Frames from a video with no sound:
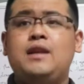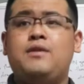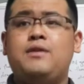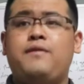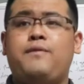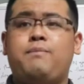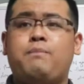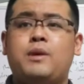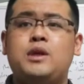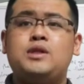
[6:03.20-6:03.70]

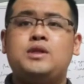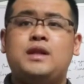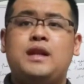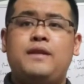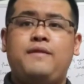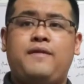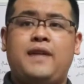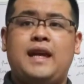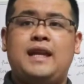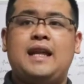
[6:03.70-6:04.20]
into
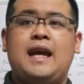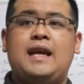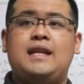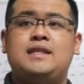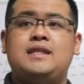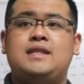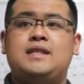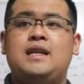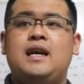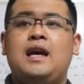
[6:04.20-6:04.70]
personal
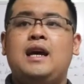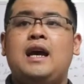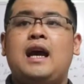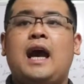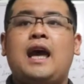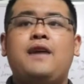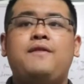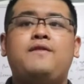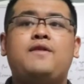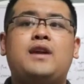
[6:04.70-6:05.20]
finance,
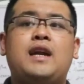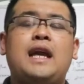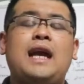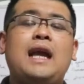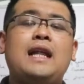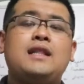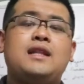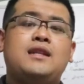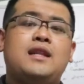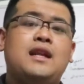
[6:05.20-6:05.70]
I have
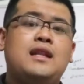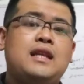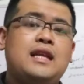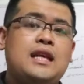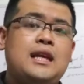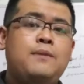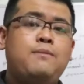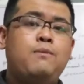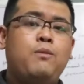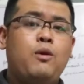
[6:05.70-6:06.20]
created
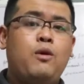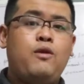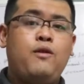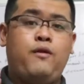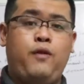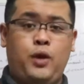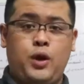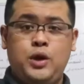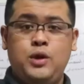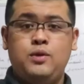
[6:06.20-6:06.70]
an ebook
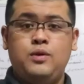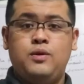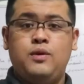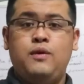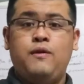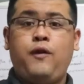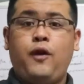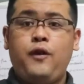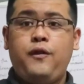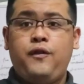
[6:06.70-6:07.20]
for you
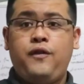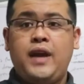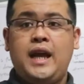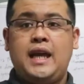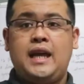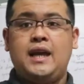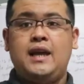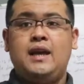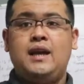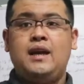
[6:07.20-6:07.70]
for free.